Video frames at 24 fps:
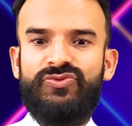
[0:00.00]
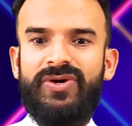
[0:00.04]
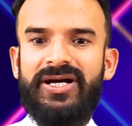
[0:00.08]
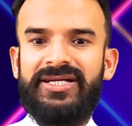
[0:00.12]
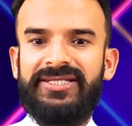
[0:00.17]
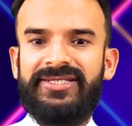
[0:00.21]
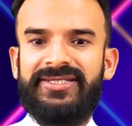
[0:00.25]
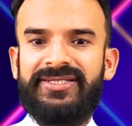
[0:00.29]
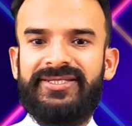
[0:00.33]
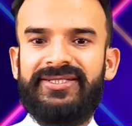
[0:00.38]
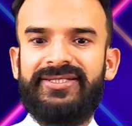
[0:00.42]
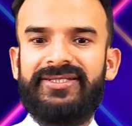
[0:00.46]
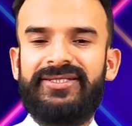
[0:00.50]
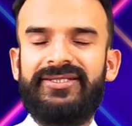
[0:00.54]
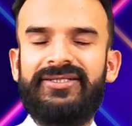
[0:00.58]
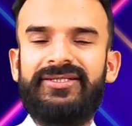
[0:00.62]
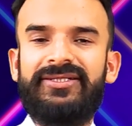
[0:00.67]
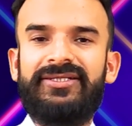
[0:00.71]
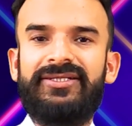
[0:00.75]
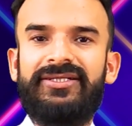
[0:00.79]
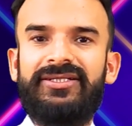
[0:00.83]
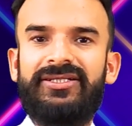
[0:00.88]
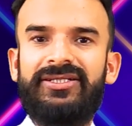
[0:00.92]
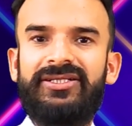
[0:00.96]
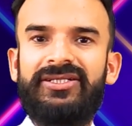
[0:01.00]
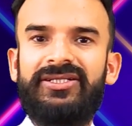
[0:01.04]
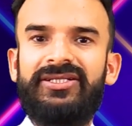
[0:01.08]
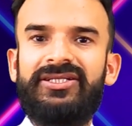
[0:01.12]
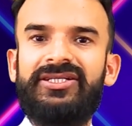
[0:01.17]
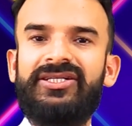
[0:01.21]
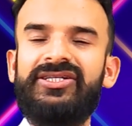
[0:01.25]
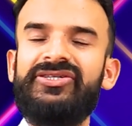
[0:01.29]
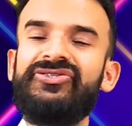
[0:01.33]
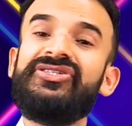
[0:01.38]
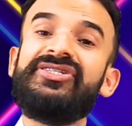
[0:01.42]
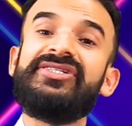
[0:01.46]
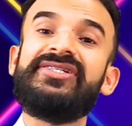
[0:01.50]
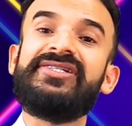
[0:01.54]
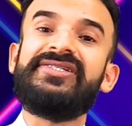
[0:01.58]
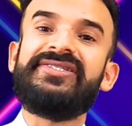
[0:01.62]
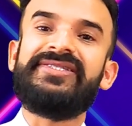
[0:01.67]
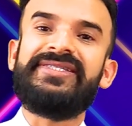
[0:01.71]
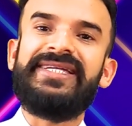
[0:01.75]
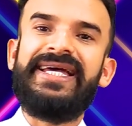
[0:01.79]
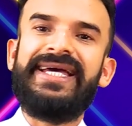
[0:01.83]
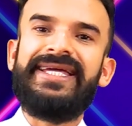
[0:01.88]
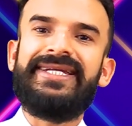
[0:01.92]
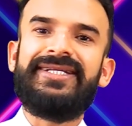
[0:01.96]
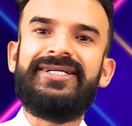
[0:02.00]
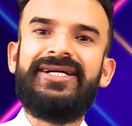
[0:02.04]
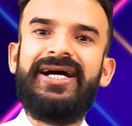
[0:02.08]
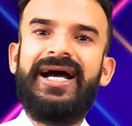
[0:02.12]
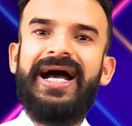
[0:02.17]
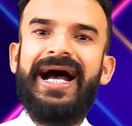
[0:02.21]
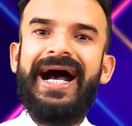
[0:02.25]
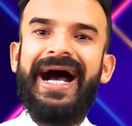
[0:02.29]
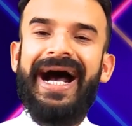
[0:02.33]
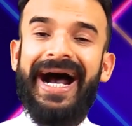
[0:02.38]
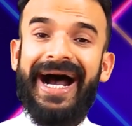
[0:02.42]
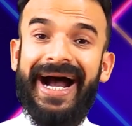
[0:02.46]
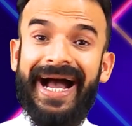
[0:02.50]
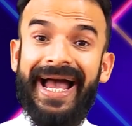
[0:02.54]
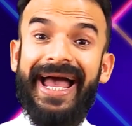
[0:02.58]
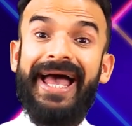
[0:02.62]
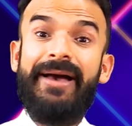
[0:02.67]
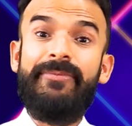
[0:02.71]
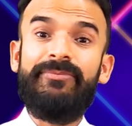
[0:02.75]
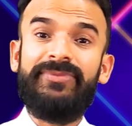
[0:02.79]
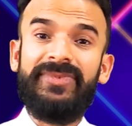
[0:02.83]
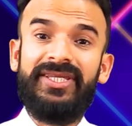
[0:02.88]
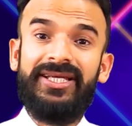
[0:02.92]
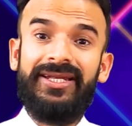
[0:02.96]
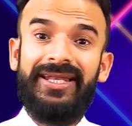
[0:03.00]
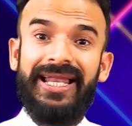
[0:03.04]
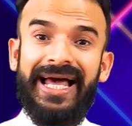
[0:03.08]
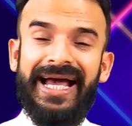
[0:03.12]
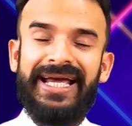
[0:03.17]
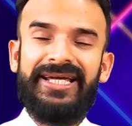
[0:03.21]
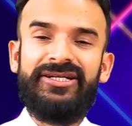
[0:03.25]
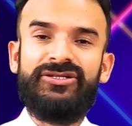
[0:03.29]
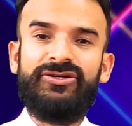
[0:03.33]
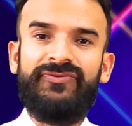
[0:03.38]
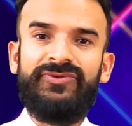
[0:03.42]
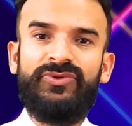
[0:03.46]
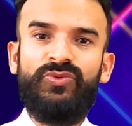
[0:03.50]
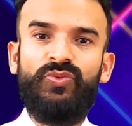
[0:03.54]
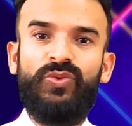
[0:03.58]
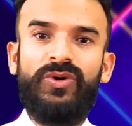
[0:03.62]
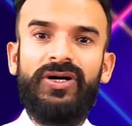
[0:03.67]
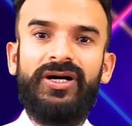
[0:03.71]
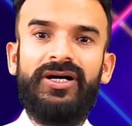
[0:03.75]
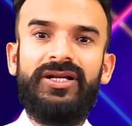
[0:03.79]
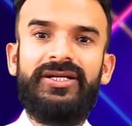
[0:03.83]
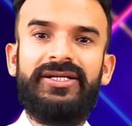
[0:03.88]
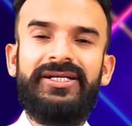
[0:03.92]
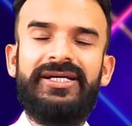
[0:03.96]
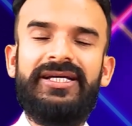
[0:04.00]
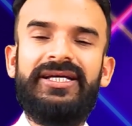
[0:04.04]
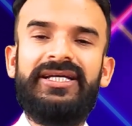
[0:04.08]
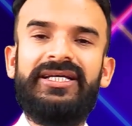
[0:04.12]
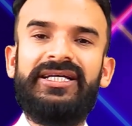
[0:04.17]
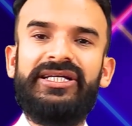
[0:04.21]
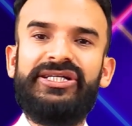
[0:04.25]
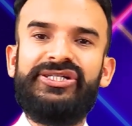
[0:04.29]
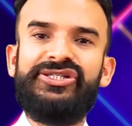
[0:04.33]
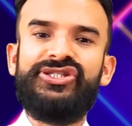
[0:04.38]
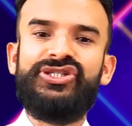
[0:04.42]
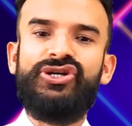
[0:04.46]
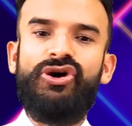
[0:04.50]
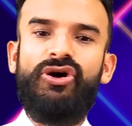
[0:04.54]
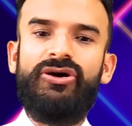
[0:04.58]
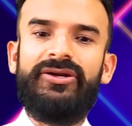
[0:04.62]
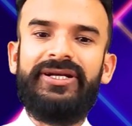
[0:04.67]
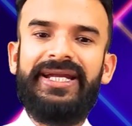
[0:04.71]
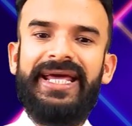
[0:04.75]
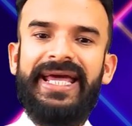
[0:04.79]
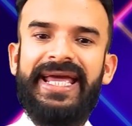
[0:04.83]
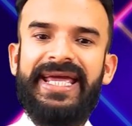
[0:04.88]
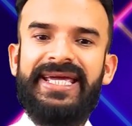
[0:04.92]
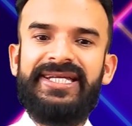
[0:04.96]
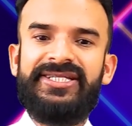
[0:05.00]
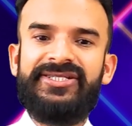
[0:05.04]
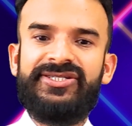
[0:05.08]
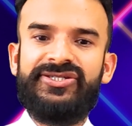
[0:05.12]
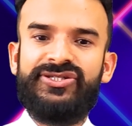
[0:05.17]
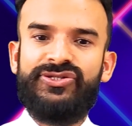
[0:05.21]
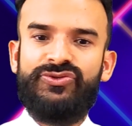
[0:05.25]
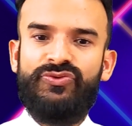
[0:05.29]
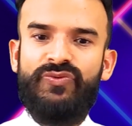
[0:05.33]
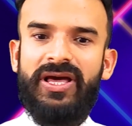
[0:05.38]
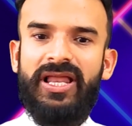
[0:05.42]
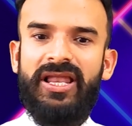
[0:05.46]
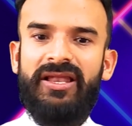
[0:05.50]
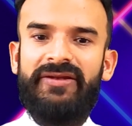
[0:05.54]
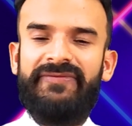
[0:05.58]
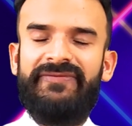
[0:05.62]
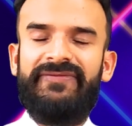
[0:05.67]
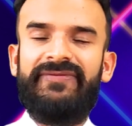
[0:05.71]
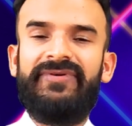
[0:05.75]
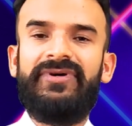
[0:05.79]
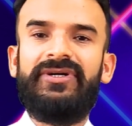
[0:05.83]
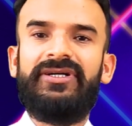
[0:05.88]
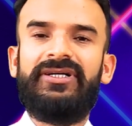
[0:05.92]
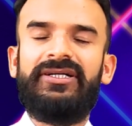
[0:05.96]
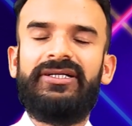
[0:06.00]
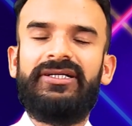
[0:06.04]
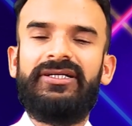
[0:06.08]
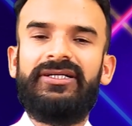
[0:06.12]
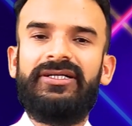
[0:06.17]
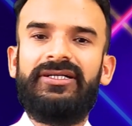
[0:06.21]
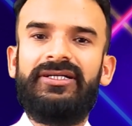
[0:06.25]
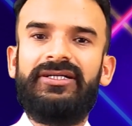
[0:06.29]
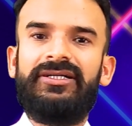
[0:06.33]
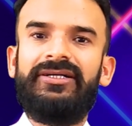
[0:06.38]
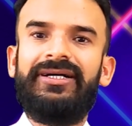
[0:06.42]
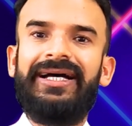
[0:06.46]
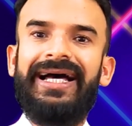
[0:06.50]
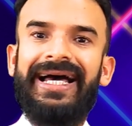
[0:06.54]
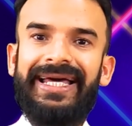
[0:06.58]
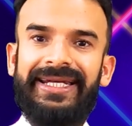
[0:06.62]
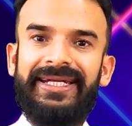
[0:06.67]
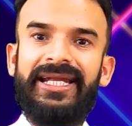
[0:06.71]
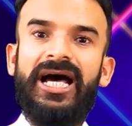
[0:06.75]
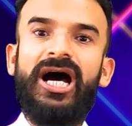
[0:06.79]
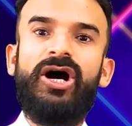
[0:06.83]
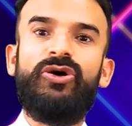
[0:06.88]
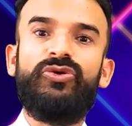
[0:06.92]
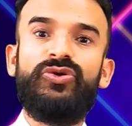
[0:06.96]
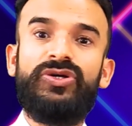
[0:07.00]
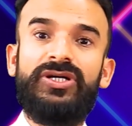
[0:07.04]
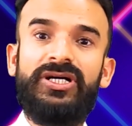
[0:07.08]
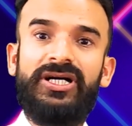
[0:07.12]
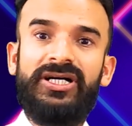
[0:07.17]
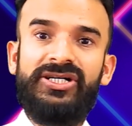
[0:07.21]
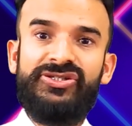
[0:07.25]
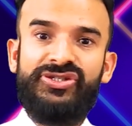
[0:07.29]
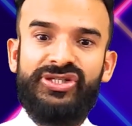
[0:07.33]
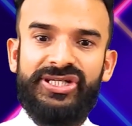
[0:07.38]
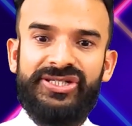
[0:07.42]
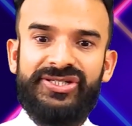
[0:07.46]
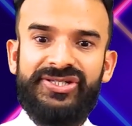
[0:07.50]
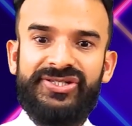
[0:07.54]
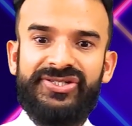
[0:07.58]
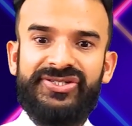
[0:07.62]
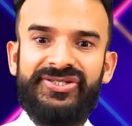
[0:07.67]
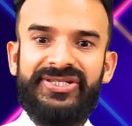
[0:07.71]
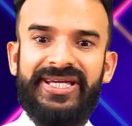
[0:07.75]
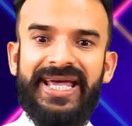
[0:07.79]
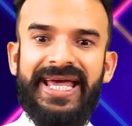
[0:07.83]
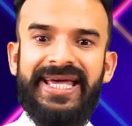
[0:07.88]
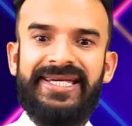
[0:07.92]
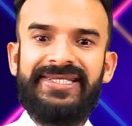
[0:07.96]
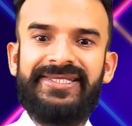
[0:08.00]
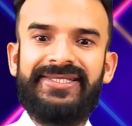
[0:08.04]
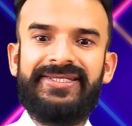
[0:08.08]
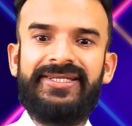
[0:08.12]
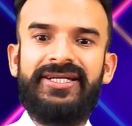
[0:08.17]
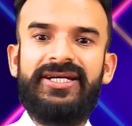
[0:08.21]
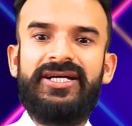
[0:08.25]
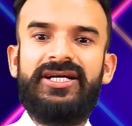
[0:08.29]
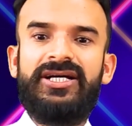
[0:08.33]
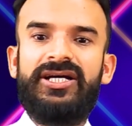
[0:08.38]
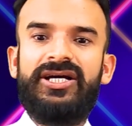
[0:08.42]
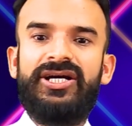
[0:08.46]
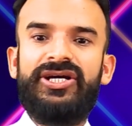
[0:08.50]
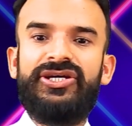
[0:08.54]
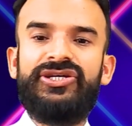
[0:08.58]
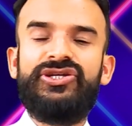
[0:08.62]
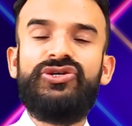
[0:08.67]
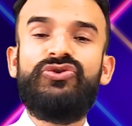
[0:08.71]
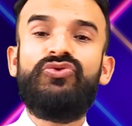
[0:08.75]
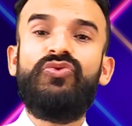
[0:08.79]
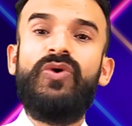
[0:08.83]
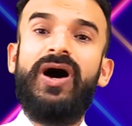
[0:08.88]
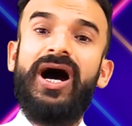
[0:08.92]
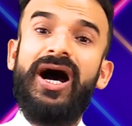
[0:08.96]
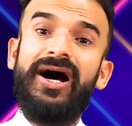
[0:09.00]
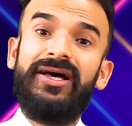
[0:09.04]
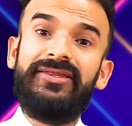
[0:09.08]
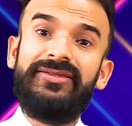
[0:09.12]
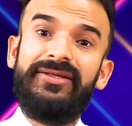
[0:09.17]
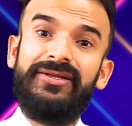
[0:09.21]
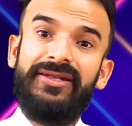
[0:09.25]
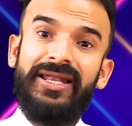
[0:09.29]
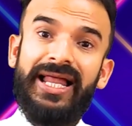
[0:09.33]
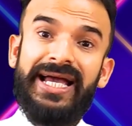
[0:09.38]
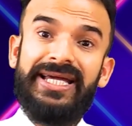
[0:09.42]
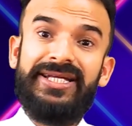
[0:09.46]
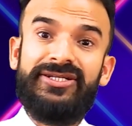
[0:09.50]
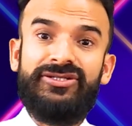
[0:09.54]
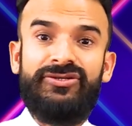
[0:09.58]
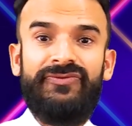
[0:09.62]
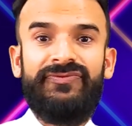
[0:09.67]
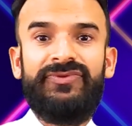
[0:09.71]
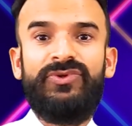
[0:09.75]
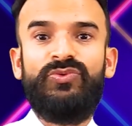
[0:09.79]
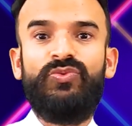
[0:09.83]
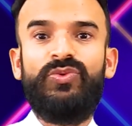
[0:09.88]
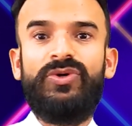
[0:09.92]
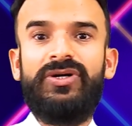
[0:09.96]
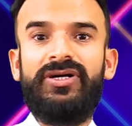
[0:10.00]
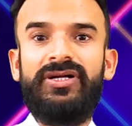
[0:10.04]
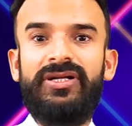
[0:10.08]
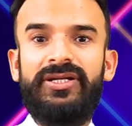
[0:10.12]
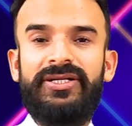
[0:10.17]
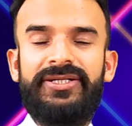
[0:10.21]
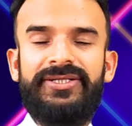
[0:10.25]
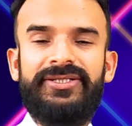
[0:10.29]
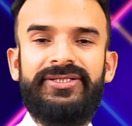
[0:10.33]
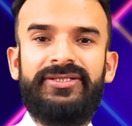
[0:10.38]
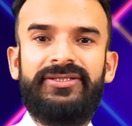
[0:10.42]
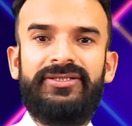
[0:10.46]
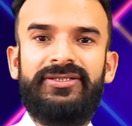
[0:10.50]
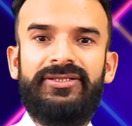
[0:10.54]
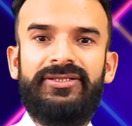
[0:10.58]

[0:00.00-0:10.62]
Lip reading: to us. Jesus said, "I am the light of the world" in John 8:12. And now here Jesus says, "You are the light of the world,"